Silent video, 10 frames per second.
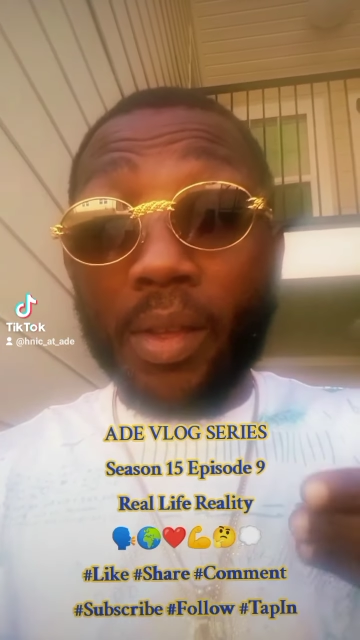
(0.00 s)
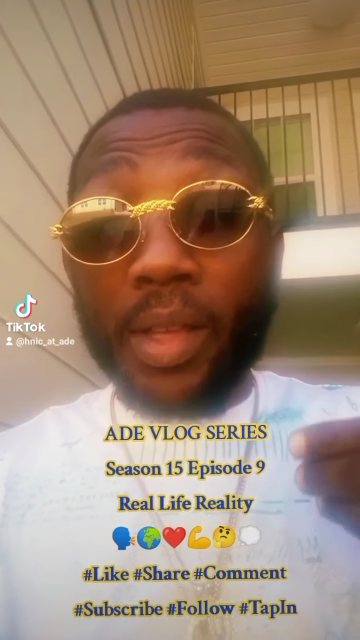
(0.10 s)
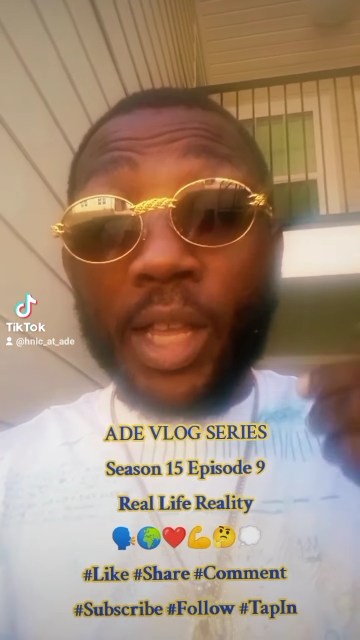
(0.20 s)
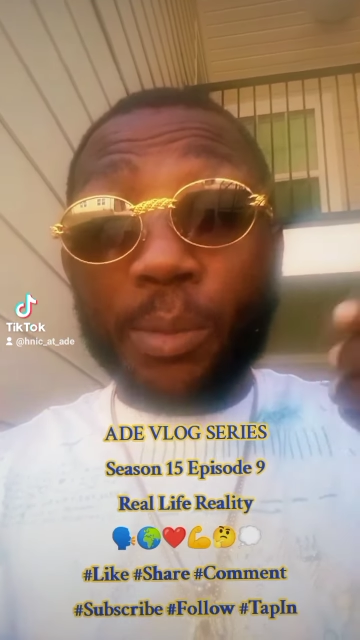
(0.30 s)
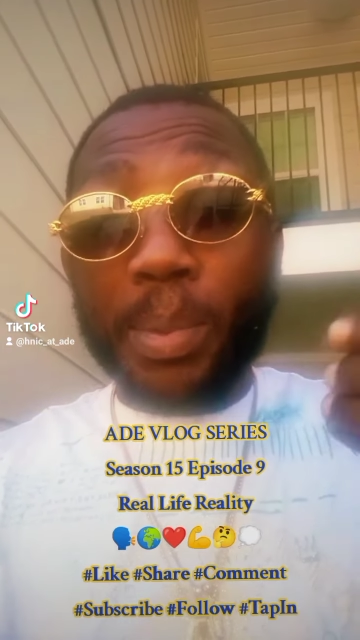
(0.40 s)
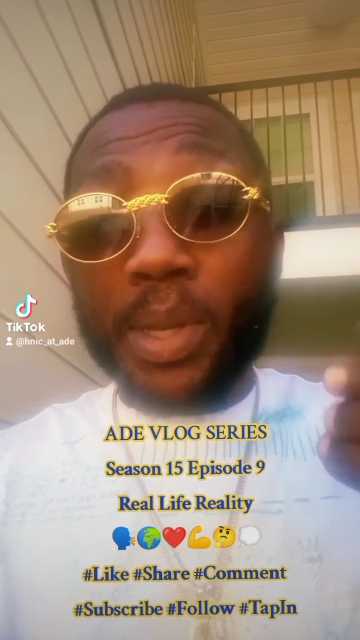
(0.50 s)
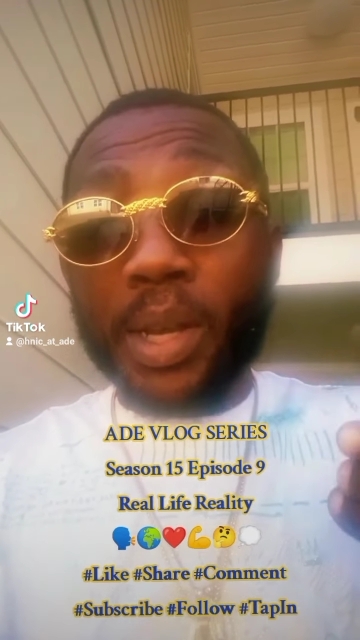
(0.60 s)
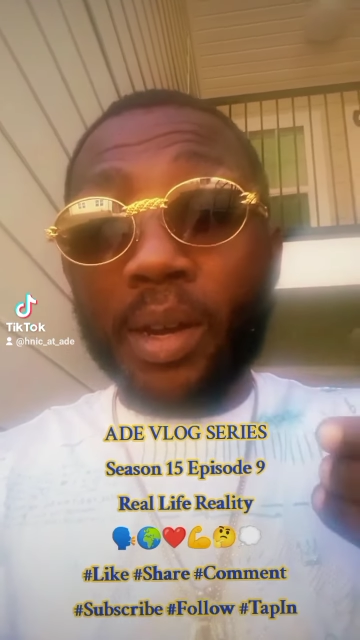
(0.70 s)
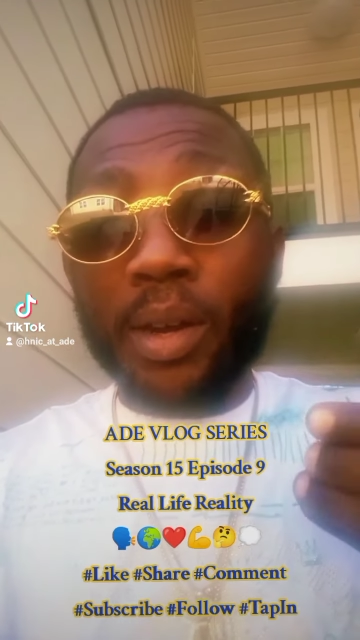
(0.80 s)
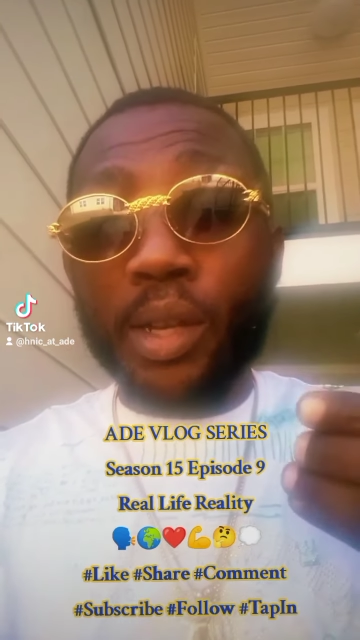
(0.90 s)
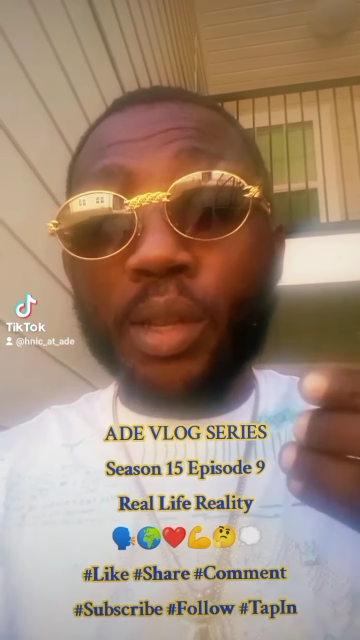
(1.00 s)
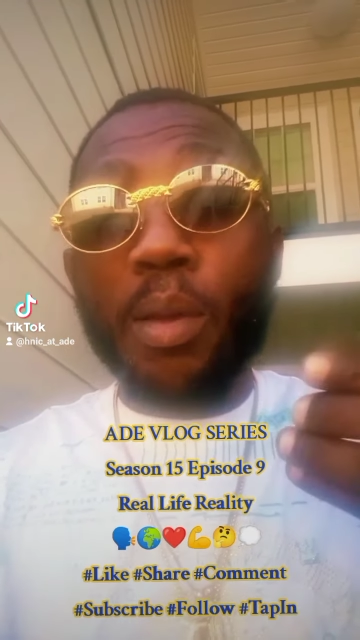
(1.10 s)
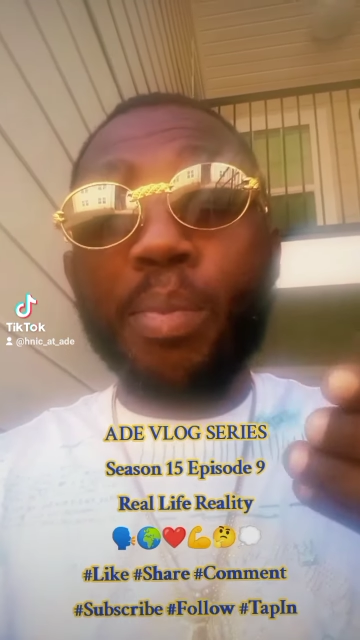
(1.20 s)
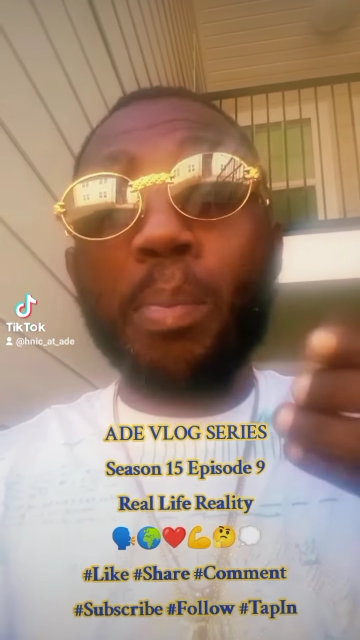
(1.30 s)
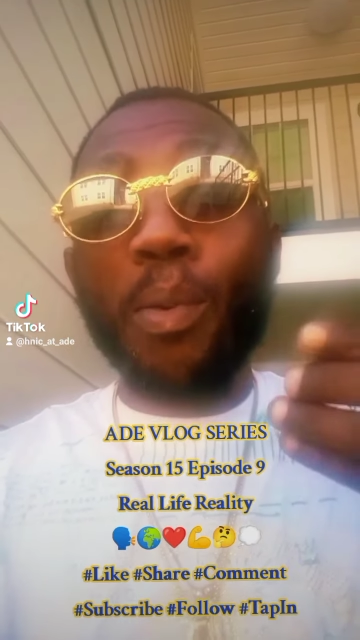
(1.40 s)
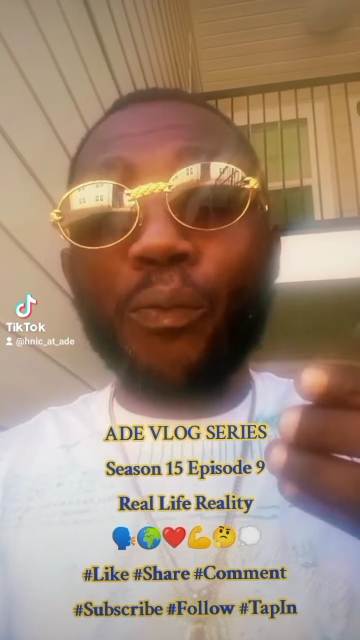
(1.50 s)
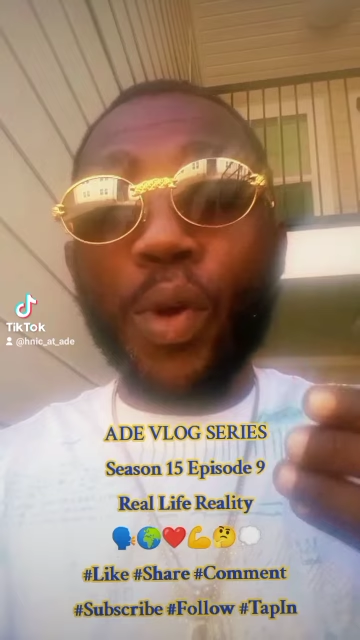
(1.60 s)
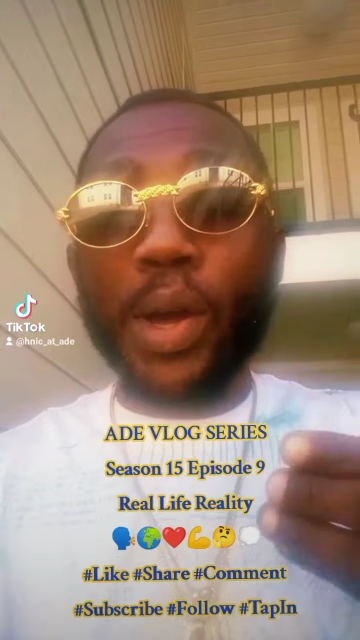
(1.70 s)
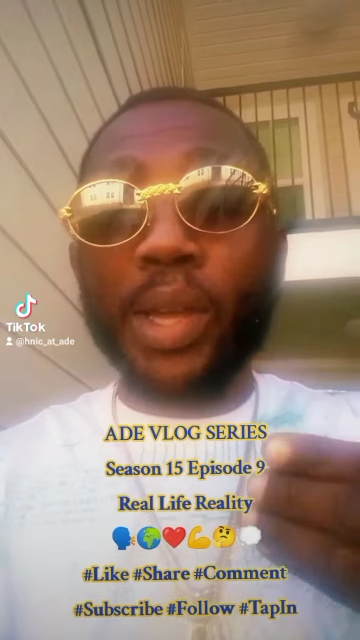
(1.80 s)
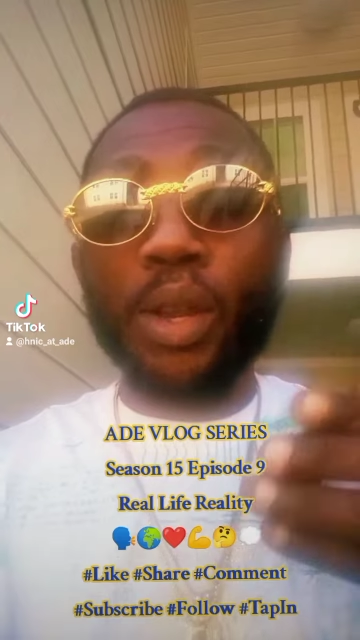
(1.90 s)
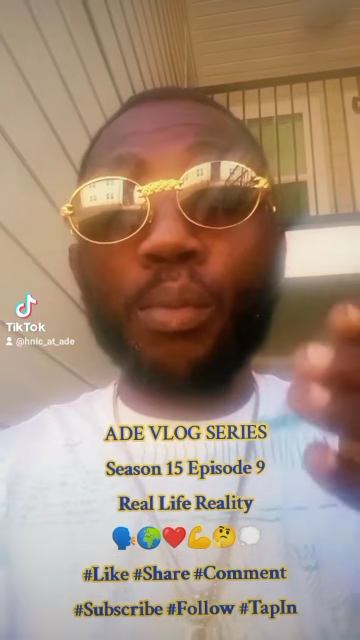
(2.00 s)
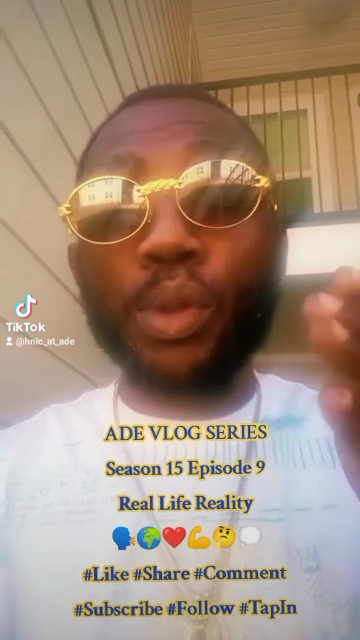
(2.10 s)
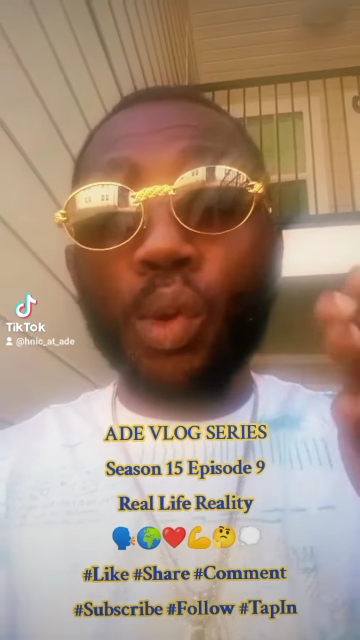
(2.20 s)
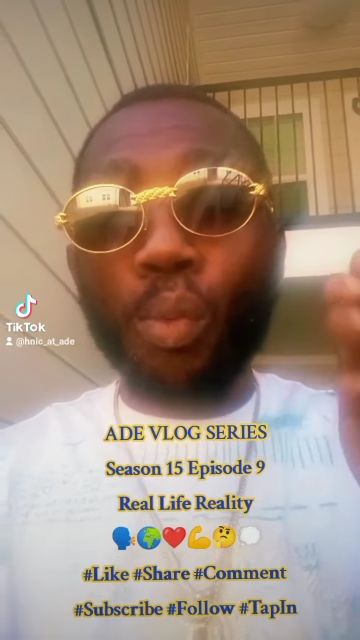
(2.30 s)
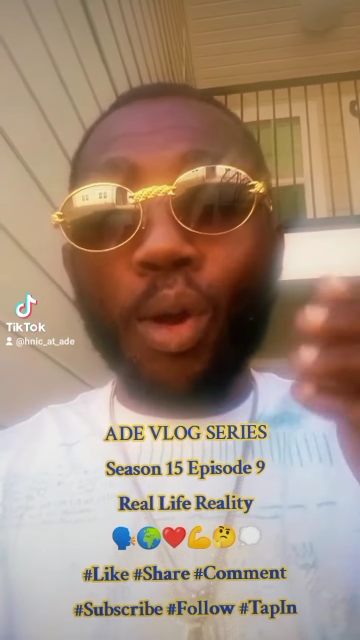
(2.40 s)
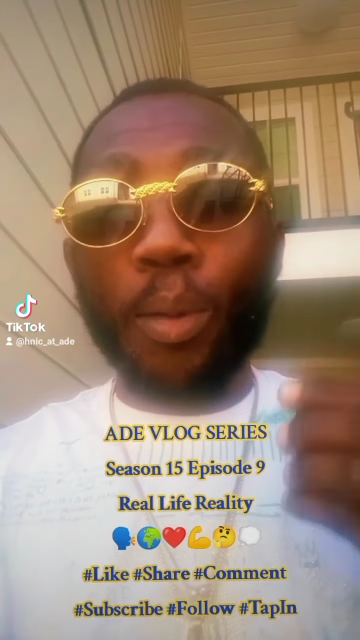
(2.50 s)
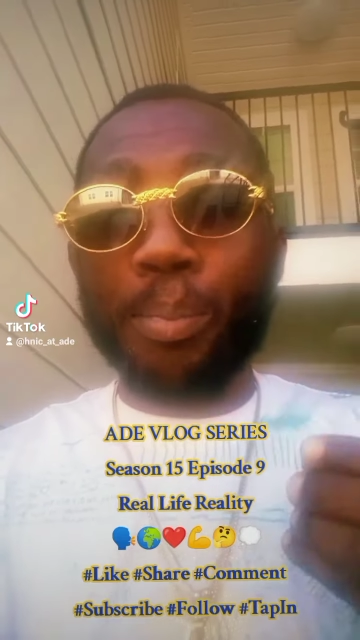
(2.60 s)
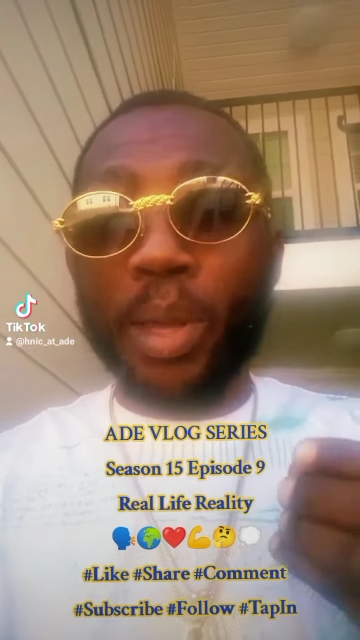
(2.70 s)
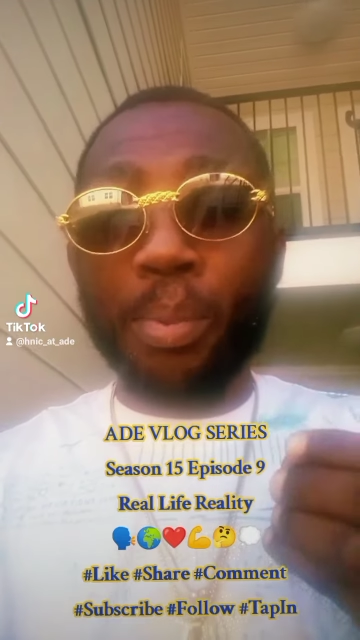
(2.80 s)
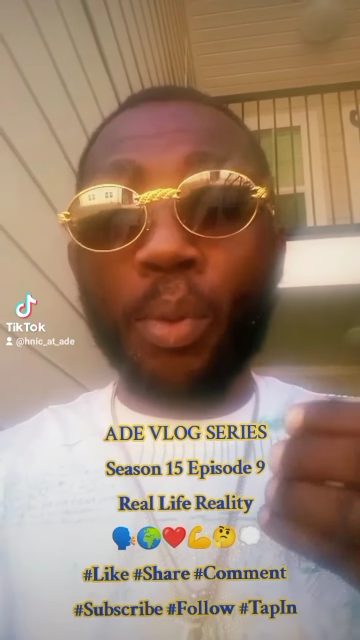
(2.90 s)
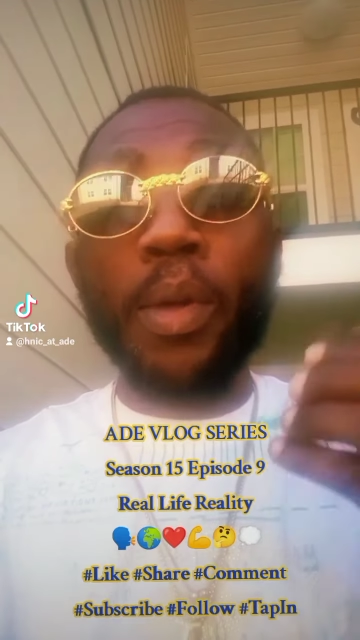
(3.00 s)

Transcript: is because people fucking with the wrong people